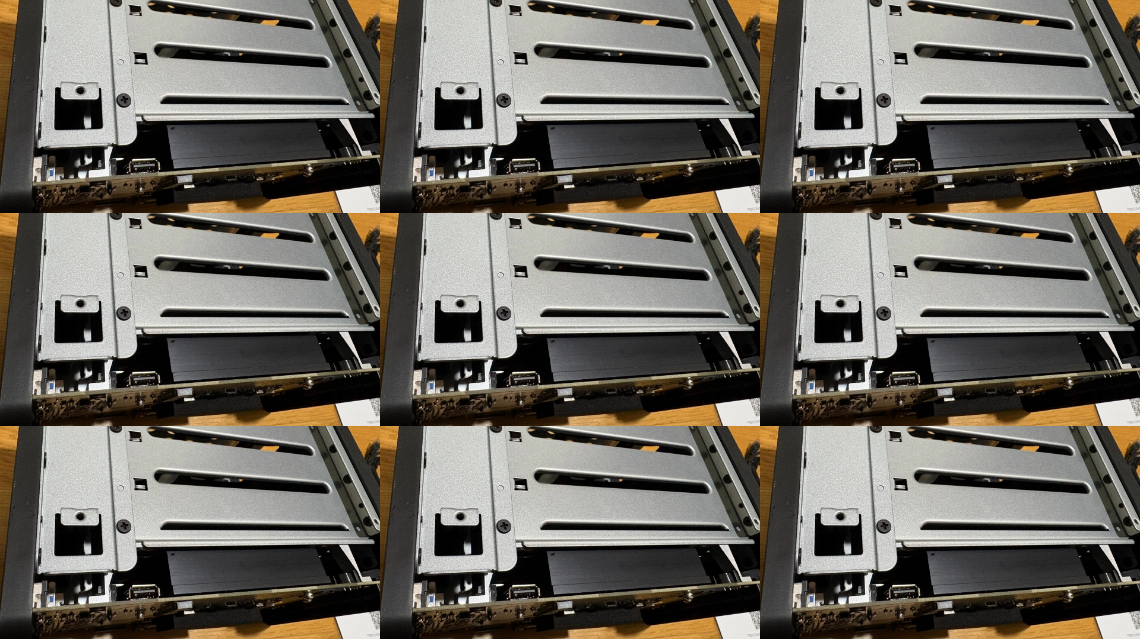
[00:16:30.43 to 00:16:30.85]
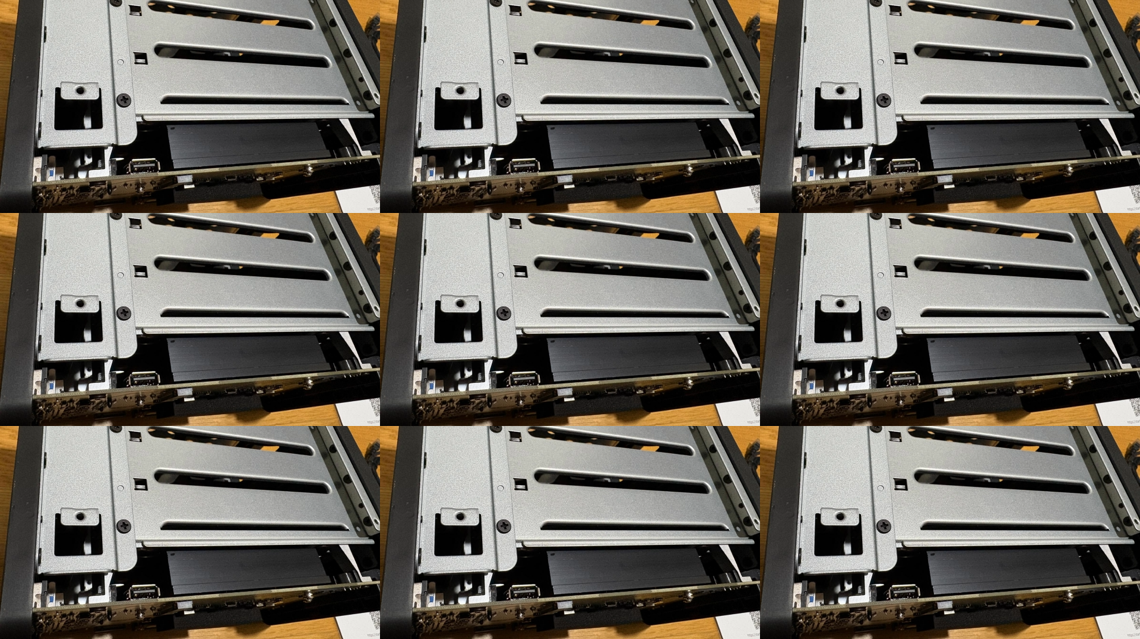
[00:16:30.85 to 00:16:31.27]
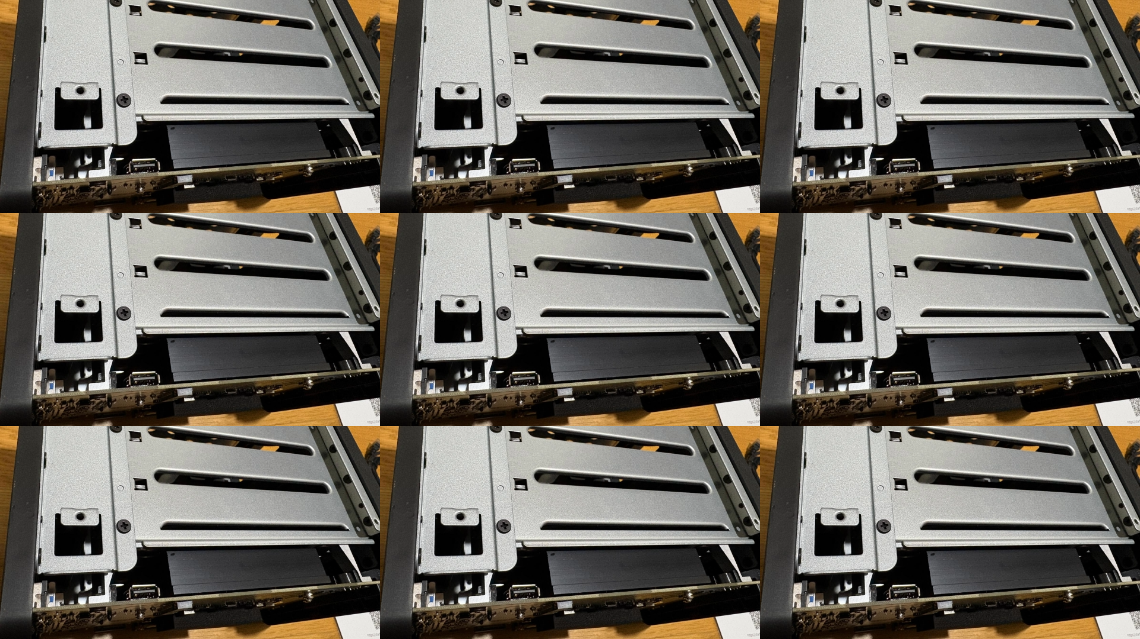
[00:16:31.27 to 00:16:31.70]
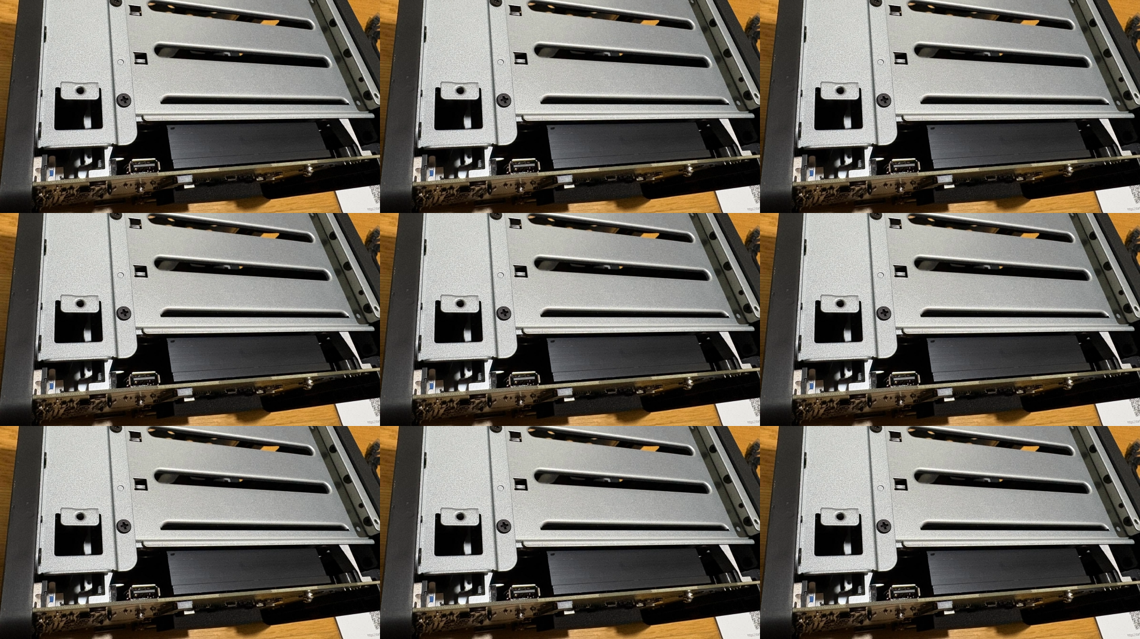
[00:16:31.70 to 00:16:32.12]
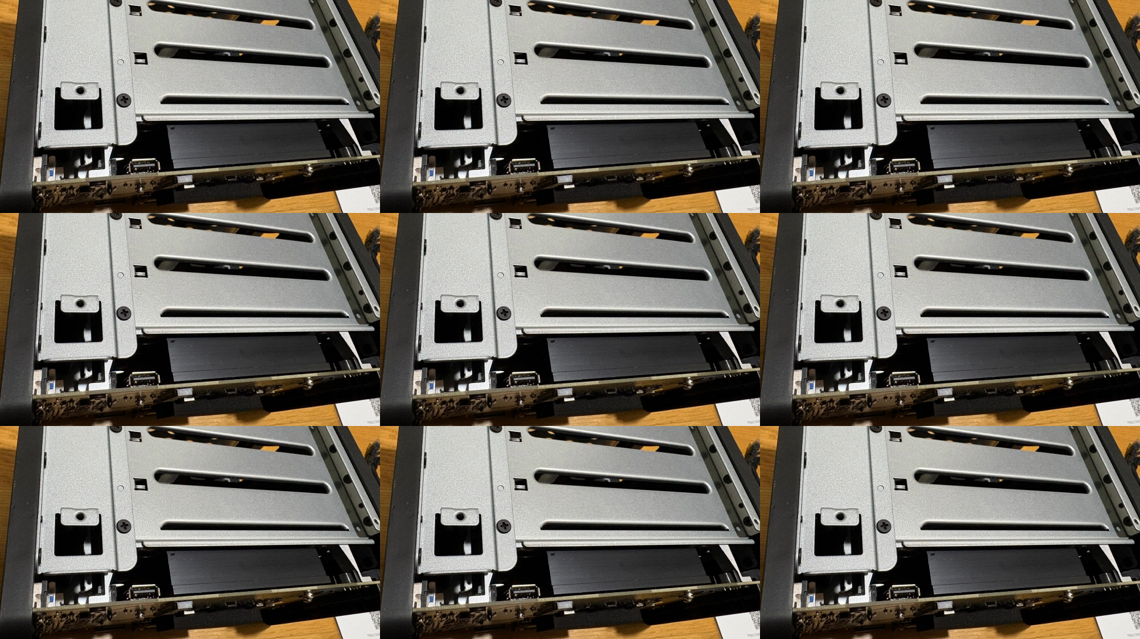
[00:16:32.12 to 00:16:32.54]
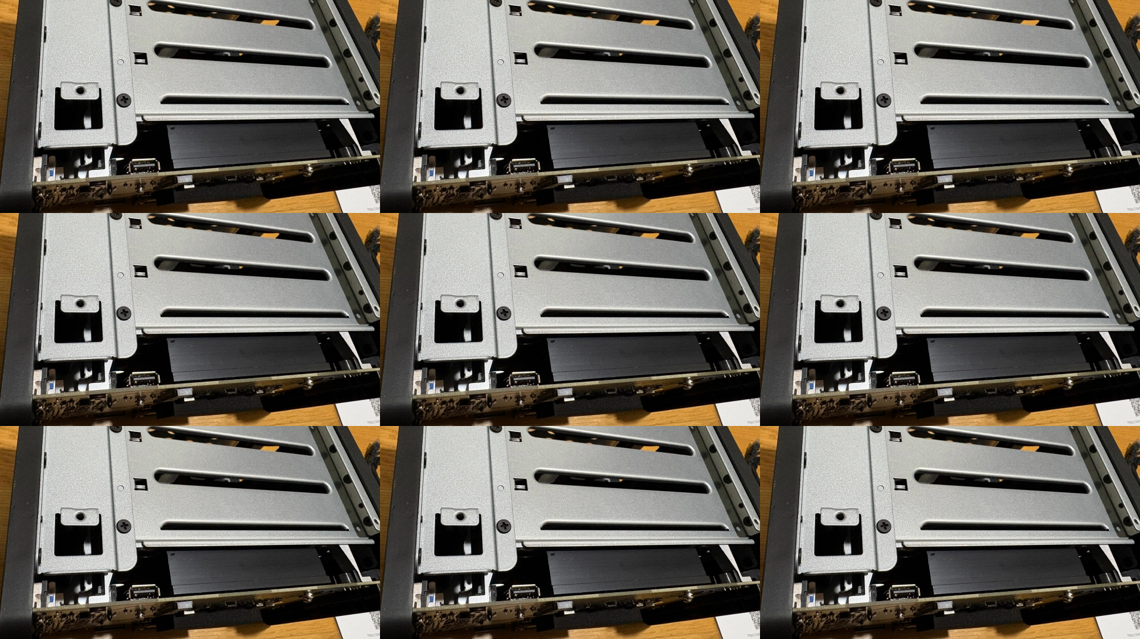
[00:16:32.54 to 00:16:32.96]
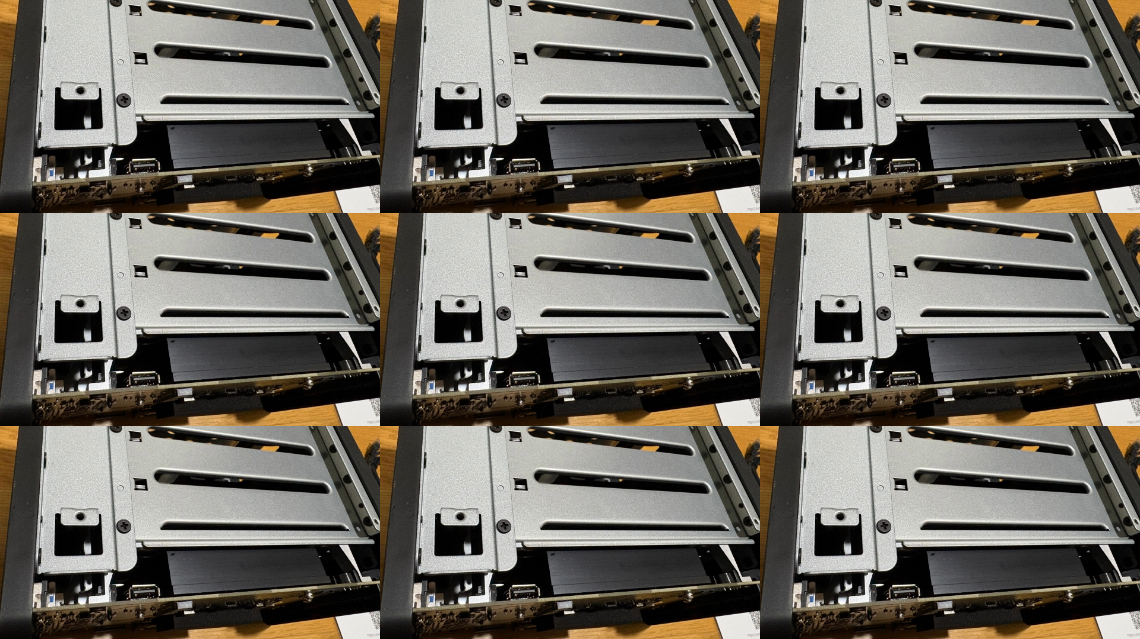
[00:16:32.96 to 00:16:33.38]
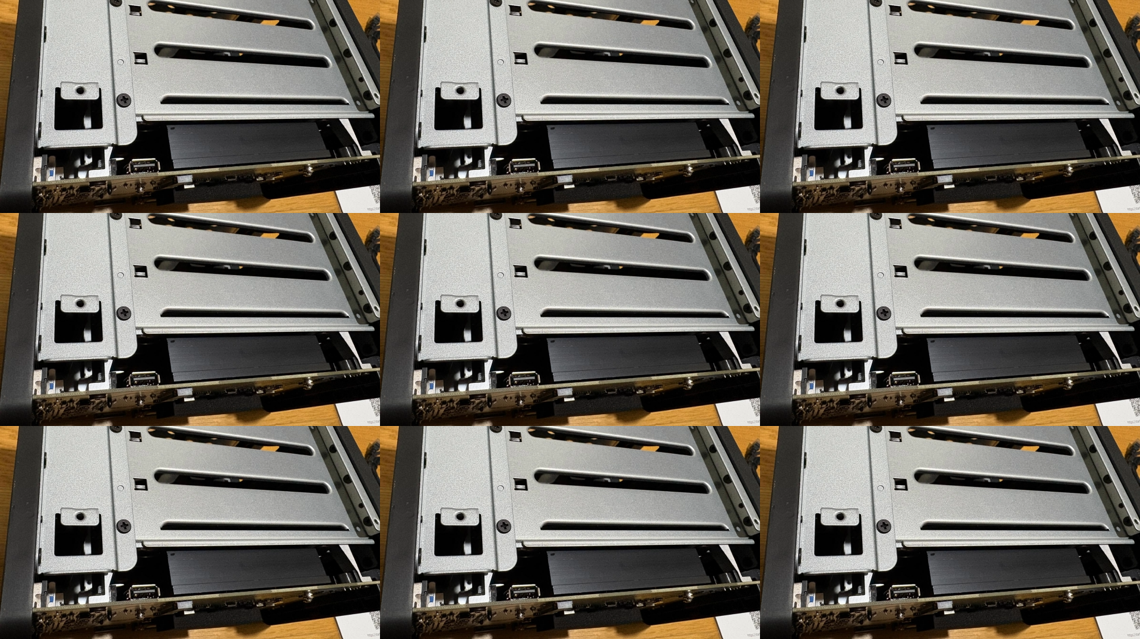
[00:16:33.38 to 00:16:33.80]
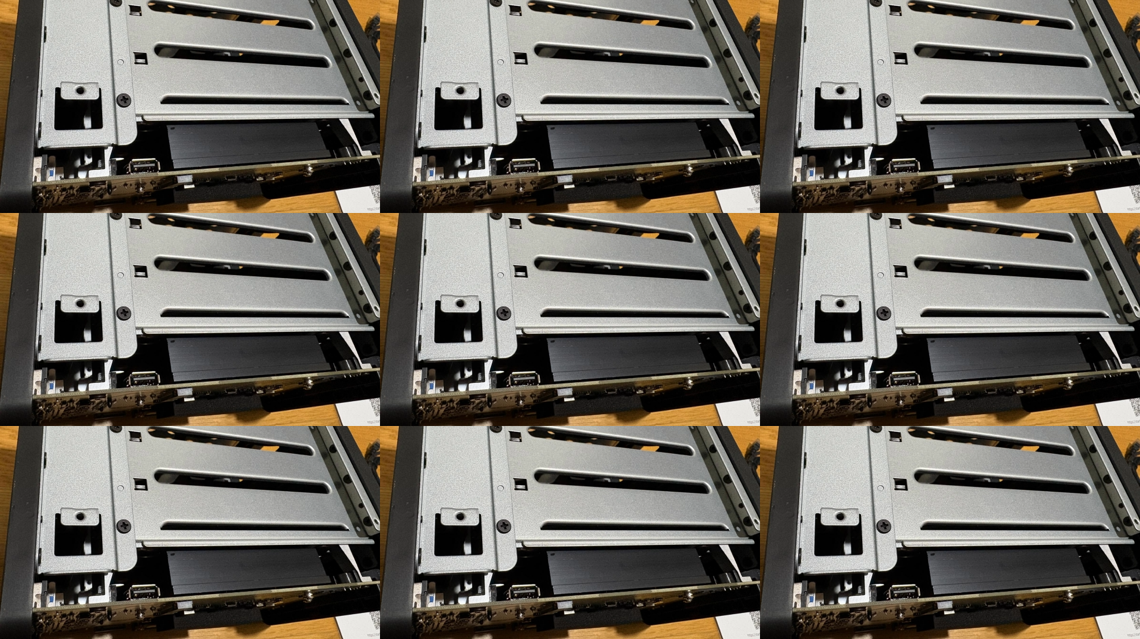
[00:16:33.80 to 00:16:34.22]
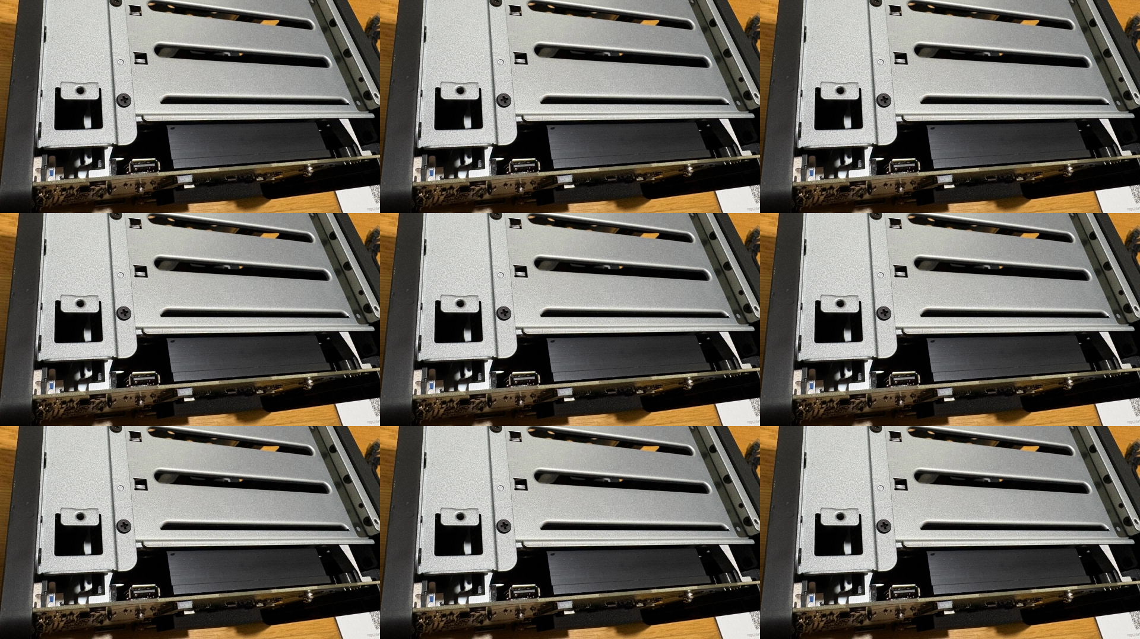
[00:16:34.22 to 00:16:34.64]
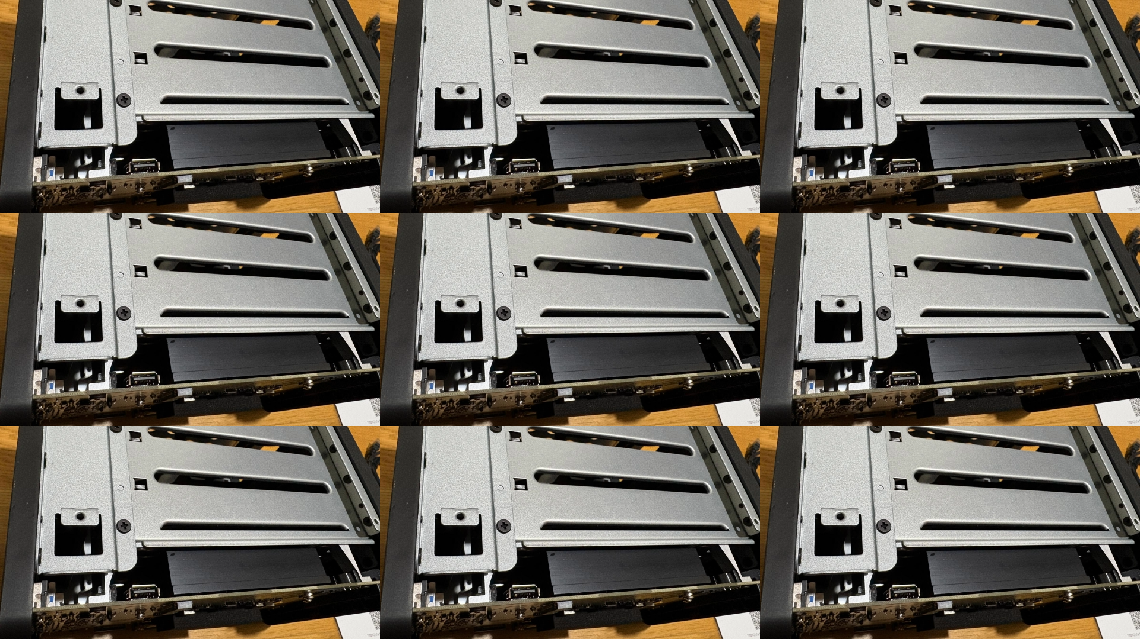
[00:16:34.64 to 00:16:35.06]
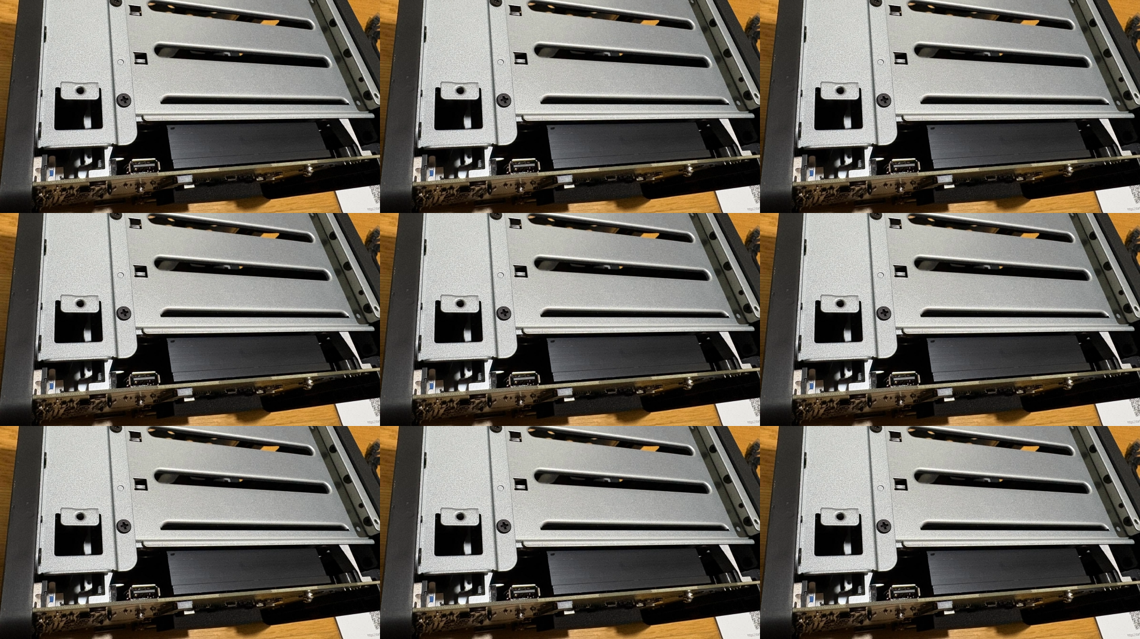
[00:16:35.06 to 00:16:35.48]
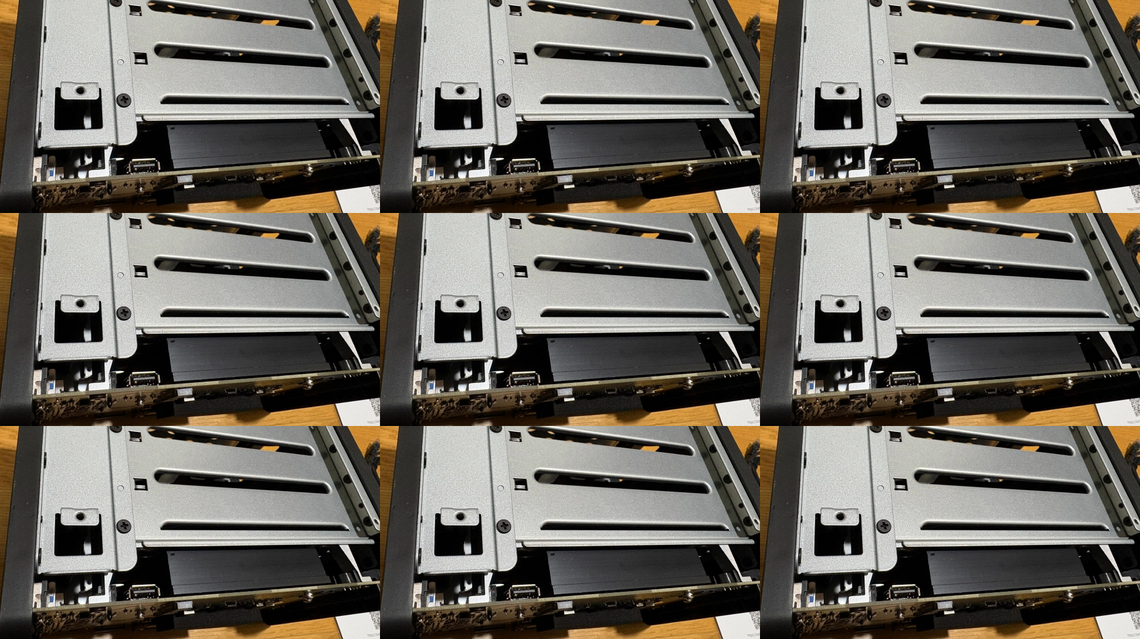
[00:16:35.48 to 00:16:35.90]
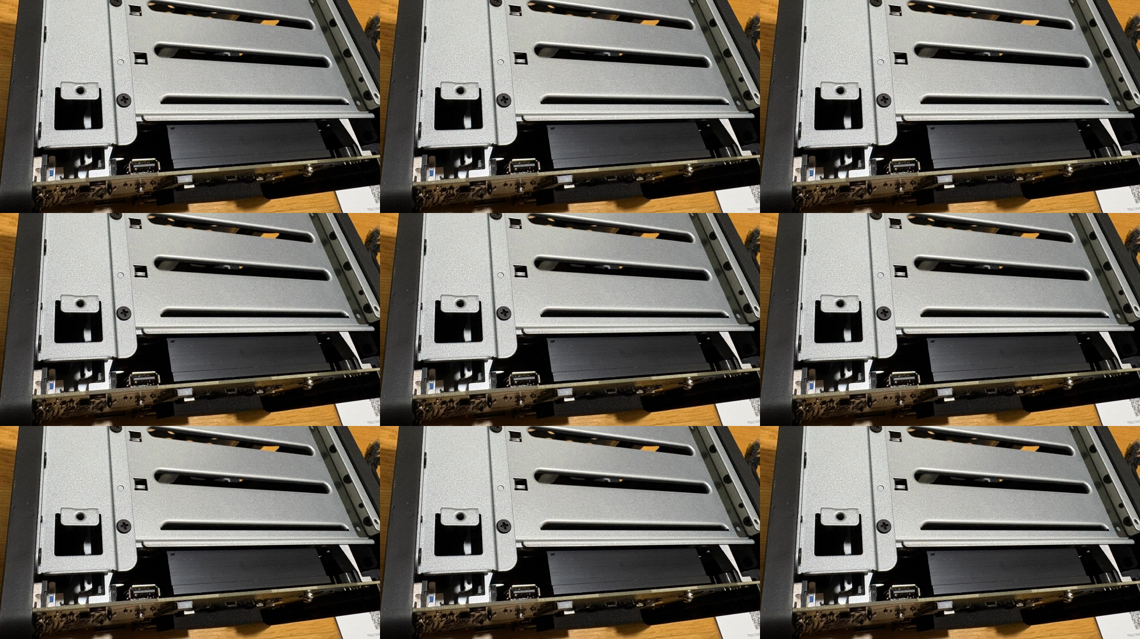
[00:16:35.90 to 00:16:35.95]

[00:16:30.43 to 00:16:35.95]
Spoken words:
(no speaker visible)